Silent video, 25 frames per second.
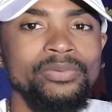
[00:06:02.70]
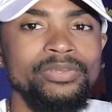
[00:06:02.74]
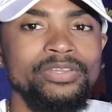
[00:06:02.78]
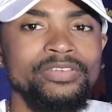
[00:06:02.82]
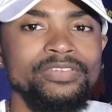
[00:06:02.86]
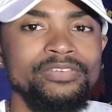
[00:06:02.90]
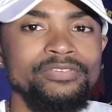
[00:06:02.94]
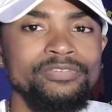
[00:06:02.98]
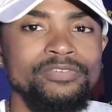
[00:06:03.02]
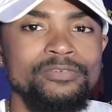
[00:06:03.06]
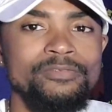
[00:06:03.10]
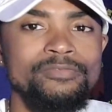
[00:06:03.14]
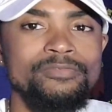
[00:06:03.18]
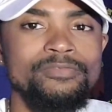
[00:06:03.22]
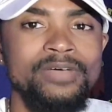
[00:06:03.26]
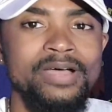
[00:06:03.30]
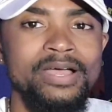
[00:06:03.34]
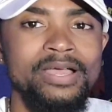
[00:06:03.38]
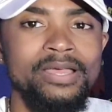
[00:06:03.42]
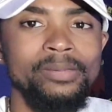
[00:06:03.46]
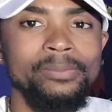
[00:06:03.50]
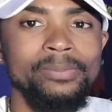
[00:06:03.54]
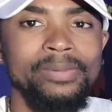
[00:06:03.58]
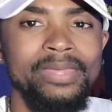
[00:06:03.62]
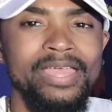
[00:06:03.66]
with a different
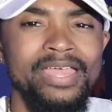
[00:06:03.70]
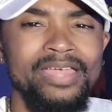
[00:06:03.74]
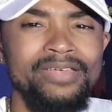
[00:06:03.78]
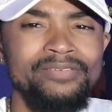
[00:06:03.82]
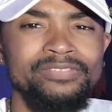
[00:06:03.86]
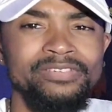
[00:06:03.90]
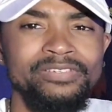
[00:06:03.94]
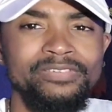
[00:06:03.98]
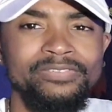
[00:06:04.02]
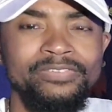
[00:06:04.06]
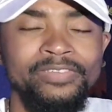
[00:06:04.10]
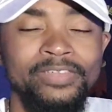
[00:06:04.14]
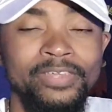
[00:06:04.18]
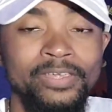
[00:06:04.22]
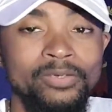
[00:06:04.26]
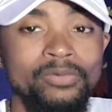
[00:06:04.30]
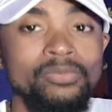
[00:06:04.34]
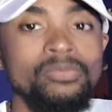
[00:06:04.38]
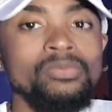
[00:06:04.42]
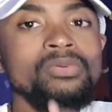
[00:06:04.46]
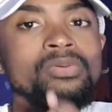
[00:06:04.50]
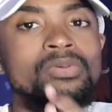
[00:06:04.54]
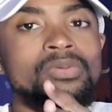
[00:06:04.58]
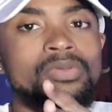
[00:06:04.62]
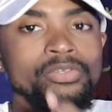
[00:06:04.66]
vibe.
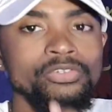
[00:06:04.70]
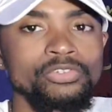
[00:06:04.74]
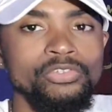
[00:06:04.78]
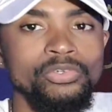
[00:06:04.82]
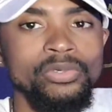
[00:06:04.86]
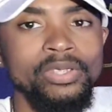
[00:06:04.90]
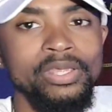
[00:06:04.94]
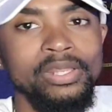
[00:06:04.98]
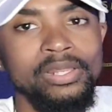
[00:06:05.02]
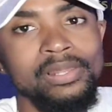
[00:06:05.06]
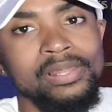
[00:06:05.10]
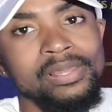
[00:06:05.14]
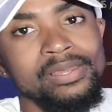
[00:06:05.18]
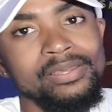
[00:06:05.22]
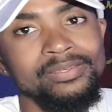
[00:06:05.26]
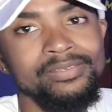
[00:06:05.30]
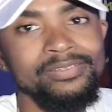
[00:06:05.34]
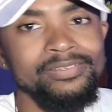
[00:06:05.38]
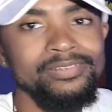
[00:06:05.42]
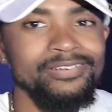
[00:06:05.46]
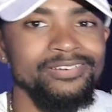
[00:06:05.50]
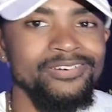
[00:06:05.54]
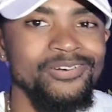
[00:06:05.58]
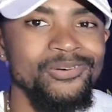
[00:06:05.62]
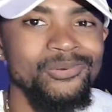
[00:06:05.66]
Everything you can like.
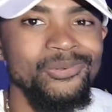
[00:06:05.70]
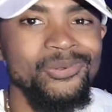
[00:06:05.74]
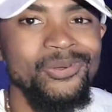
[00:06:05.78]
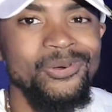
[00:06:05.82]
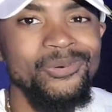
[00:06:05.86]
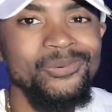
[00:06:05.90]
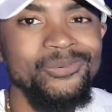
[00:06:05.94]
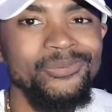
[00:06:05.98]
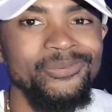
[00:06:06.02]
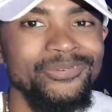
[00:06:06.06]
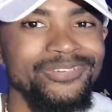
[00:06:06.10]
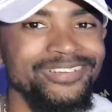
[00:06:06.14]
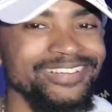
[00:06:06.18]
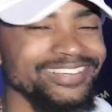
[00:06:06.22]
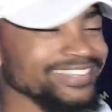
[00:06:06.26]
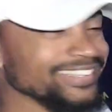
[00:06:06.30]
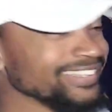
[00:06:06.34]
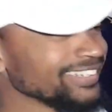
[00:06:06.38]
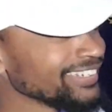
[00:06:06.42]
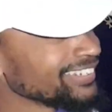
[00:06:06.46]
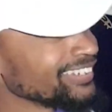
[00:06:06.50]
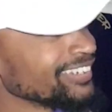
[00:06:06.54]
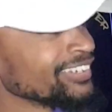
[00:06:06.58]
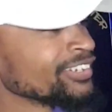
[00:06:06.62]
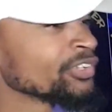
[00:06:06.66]
Hold on.
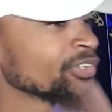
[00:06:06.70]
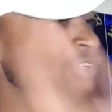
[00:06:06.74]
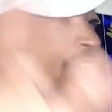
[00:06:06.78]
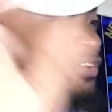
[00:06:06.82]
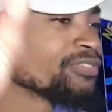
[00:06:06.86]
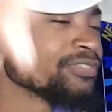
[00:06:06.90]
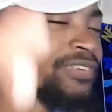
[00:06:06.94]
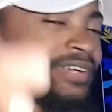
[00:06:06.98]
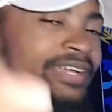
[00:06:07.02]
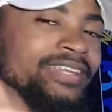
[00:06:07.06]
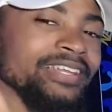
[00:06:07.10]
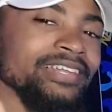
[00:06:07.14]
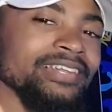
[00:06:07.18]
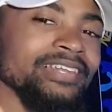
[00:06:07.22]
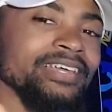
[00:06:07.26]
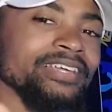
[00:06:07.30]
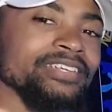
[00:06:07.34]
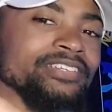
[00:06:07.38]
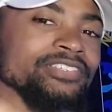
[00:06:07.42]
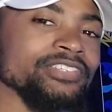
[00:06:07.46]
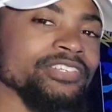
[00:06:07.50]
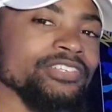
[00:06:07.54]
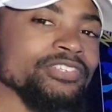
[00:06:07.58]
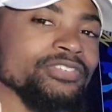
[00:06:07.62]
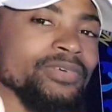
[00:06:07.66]
You don't know, don't forget to
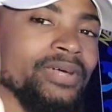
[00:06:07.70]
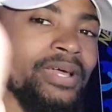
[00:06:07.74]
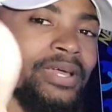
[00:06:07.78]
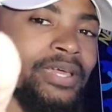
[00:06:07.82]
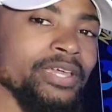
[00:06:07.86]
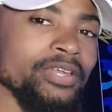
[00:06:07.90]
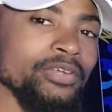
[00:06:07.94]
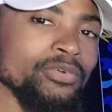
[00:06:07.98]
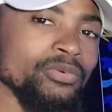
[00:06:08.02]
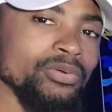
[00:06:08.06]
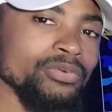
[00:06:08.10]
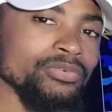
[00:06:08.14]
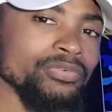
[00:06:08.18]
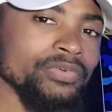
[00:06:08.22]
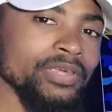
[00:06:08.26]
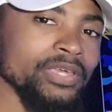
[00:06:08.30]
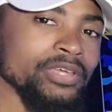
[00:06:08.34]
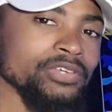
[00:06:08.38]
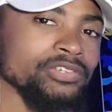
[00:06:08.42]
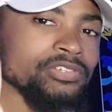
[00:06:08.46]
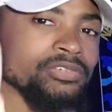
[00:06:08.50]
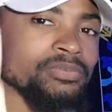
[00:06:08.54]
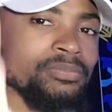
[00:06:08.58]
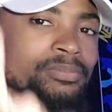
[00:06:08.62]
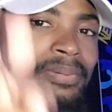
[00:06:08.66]
like, subscribe, hit
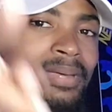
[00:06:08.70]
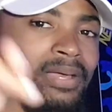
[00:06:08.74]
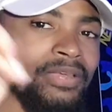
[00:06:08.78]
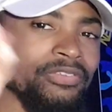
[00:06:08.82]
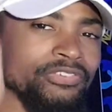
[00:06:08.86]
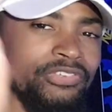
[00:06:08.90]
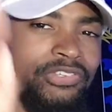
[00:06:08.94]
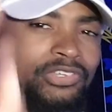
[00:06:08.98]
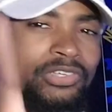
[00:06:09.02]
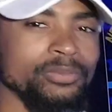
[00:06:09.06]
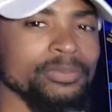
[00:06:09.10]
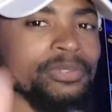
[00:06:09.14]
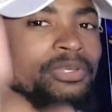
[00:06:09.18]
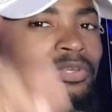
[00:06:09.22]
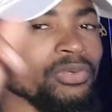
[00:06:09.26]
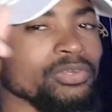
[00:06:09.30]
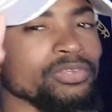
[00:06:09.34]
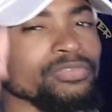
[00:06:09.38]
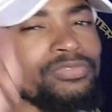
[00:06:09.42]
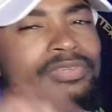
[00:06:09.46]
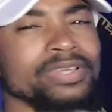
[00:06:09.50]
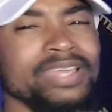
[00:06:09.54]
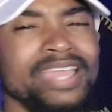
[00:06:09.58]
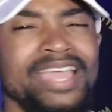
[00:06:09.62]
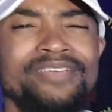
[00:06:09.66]
notification bell so you can be
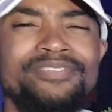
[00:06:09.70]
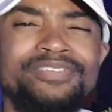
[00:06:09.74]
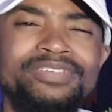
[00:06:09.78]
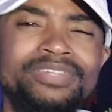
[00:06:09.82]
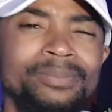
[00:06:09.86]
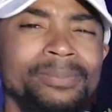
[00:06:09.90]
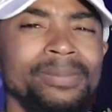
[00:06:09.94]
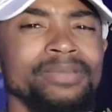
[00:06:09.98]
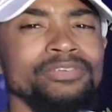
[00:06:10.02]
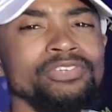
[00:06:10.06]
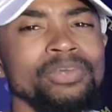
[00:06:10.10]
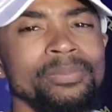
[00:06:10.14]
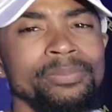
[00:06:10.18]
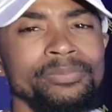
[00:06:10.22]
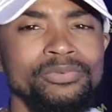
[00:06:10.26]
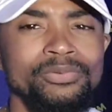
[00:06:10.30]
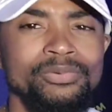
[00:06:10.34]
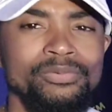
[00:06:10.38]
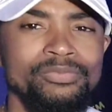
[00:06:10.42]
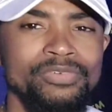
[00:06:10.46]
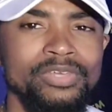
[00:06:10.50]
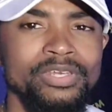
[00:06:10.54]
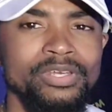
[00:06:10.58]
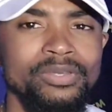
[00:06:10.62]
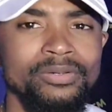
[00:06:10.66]
notified every time I drop a
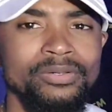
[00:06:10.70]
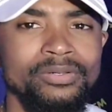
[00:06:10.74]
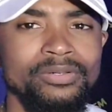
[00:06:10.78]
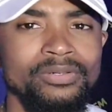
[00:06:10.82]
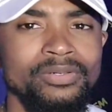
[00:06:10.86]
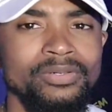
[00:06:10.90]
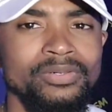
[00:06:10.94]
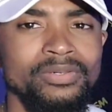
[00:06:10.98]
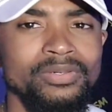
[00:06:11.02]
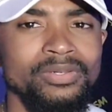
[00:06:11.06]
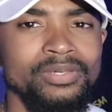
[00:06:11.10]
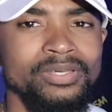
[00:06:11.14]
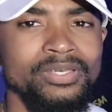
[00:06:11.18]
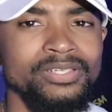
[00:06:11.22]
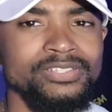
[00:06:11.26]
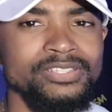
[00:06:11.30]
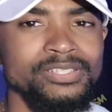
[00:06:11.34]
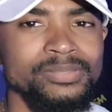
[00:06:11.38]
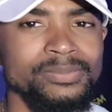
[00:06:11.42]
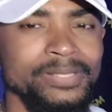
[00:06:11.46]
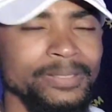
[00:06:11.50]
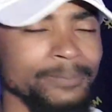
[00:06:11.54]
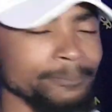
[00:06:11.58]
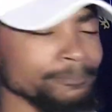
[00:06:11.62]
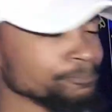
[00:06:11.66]
new video. You
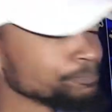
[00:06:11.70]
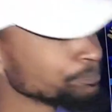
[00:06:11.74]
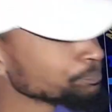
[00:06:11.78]
see me?